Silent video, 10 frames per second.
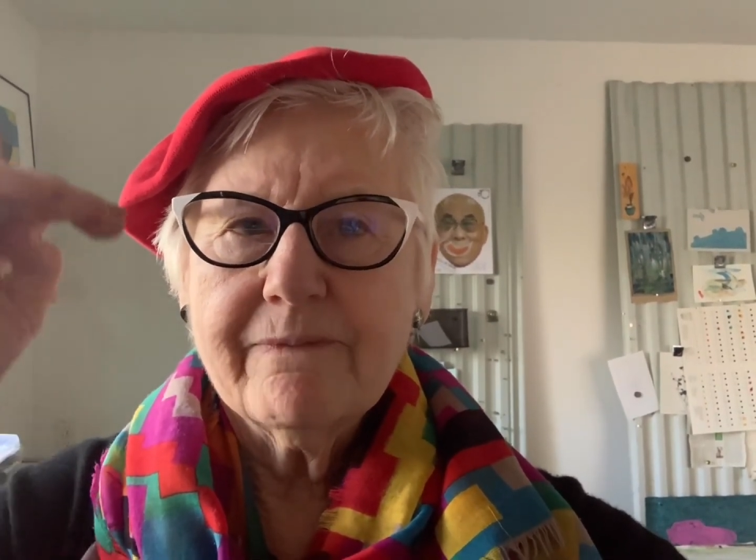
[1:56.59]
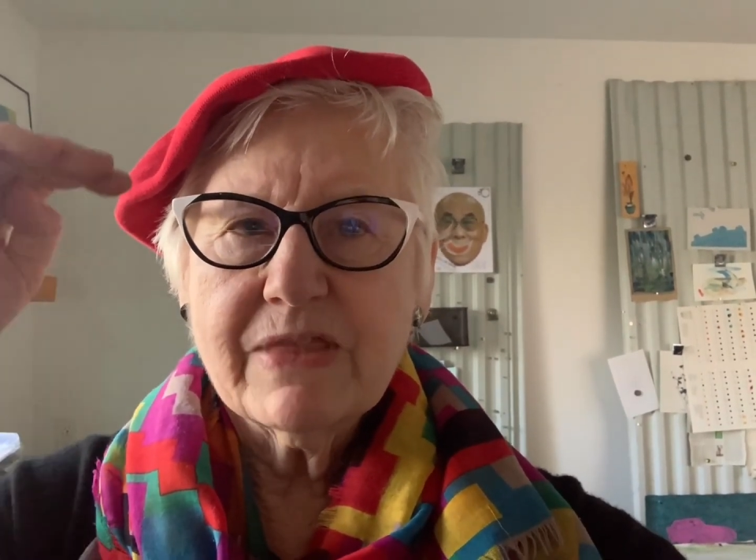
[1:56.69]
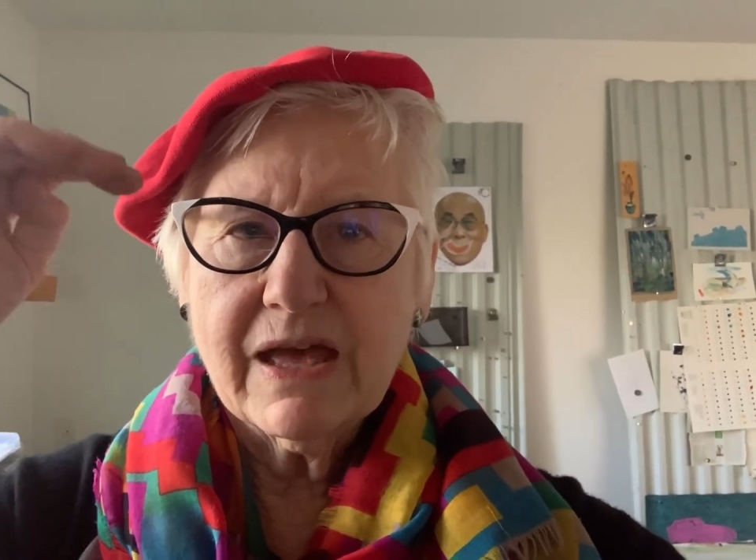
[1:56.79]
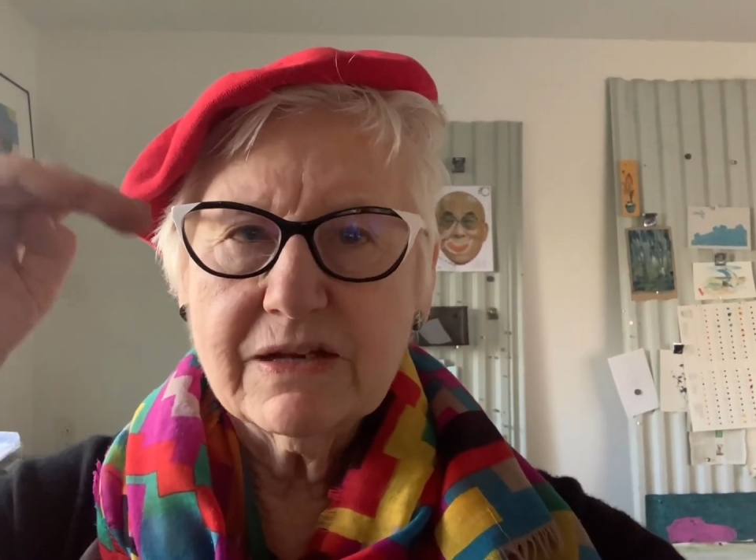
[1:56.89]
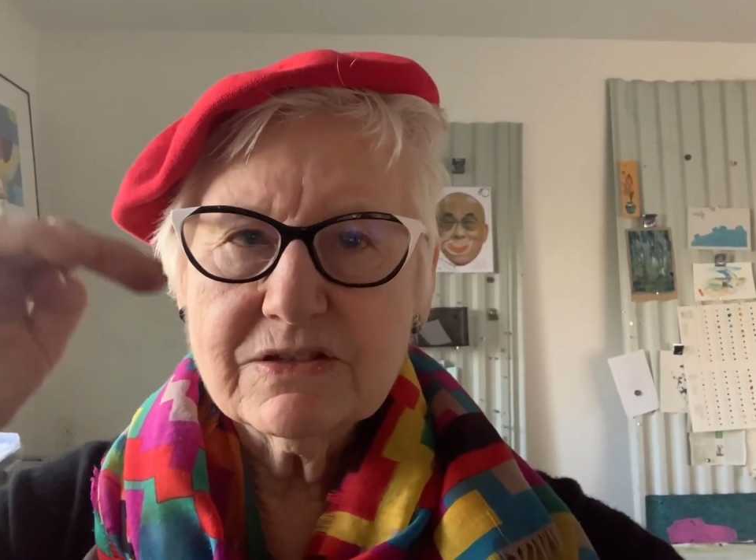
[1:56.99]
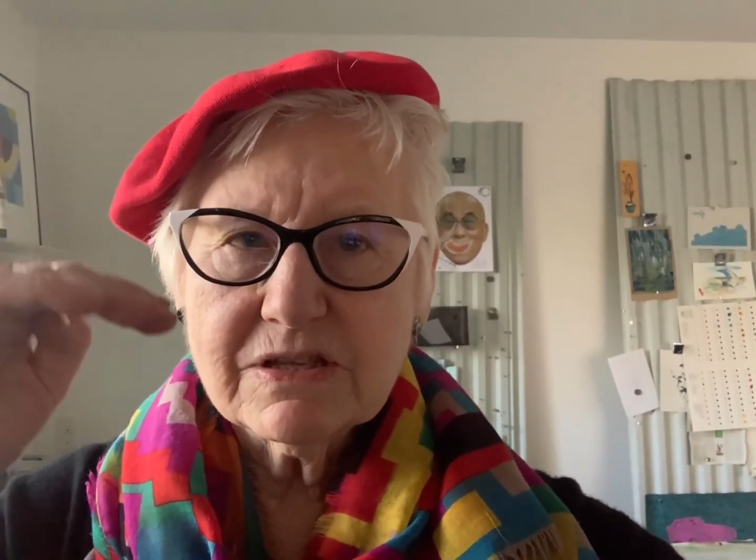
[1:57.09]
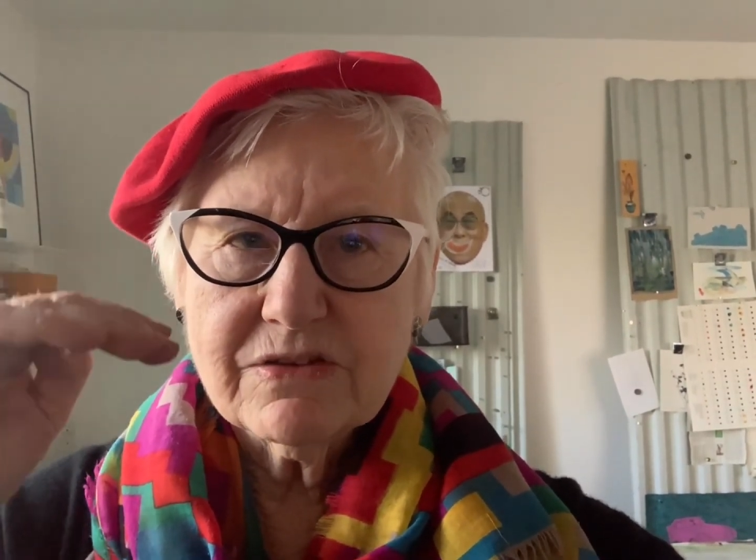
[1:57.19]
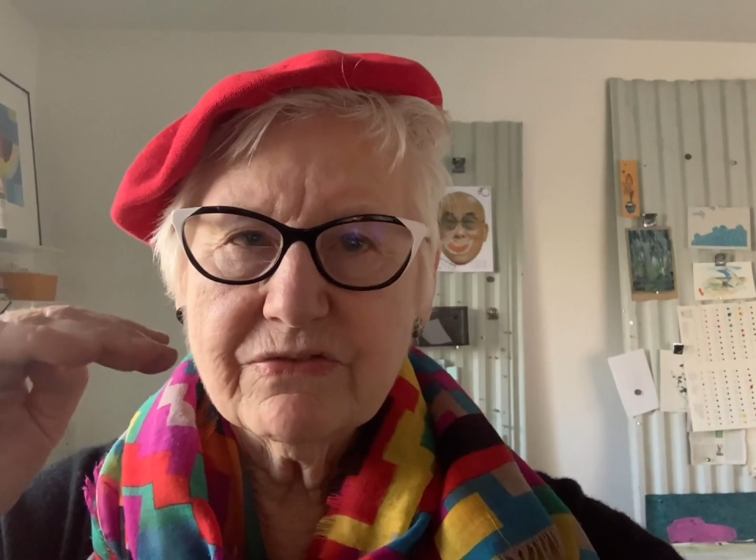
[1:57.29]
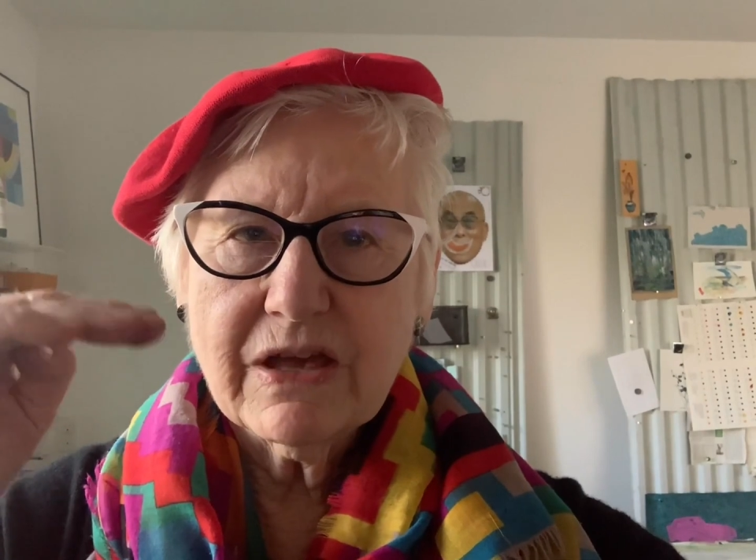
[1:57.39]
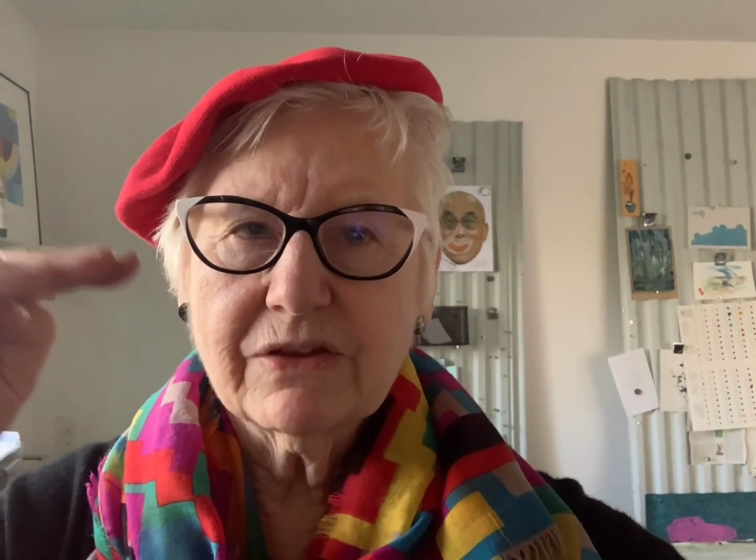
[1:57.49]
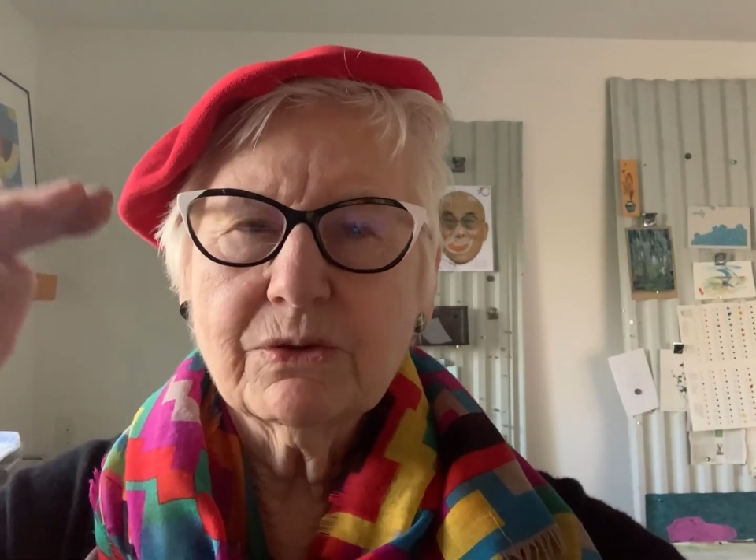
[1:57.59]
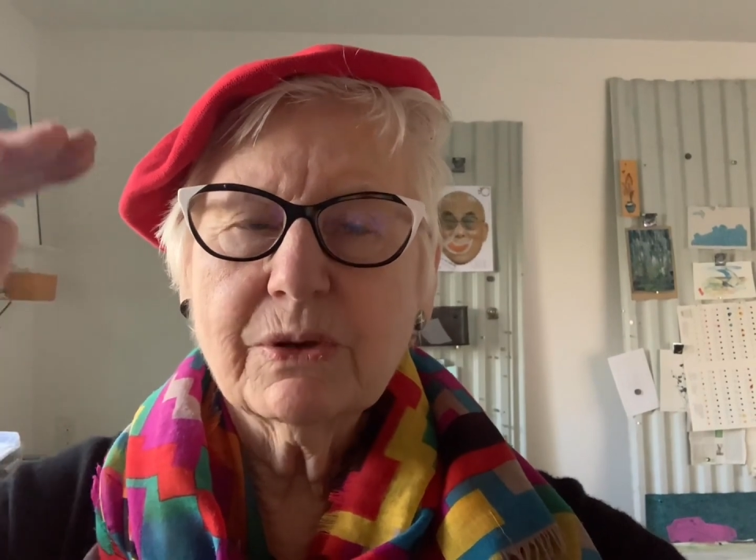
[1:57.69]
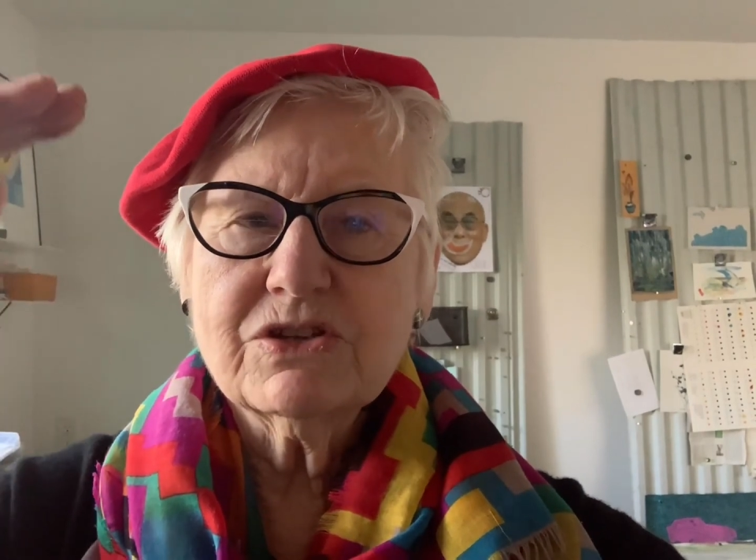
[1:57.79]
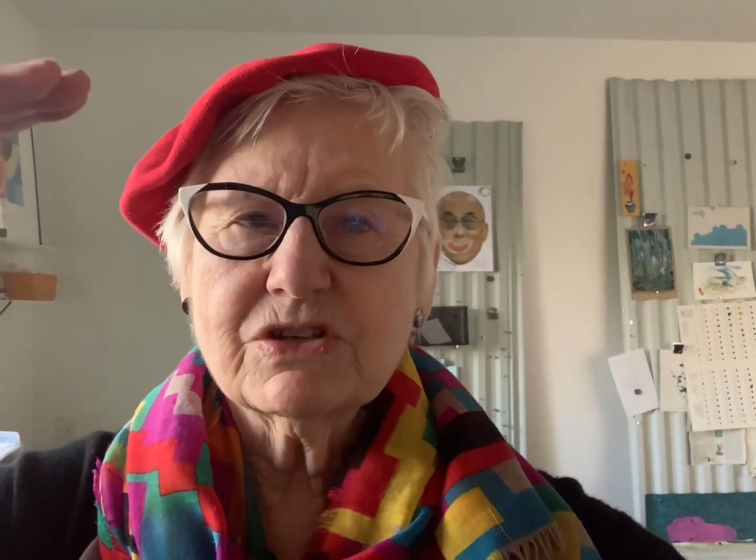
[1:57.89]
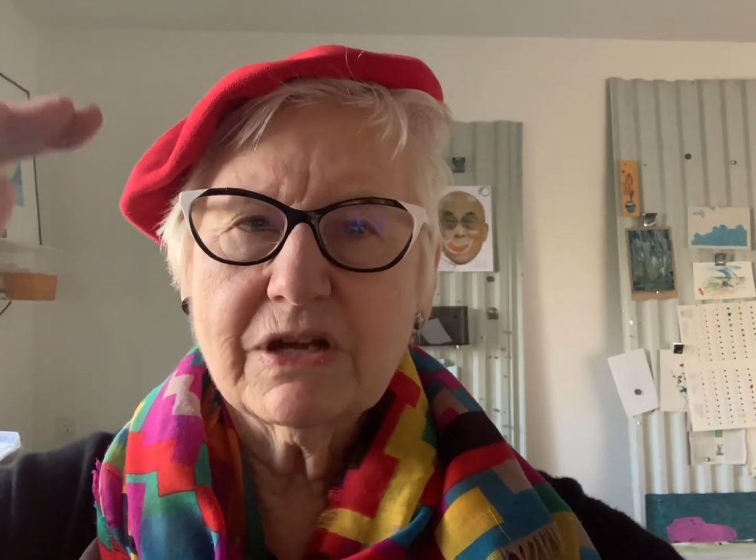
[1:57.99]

That is the evaluation